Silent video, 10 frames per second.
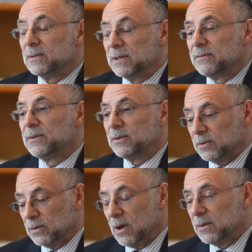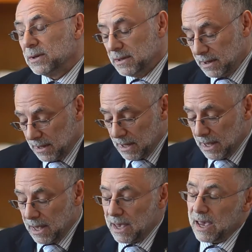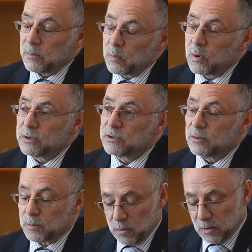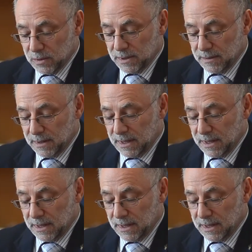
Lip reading: lifted or lowered and pushed or pulled.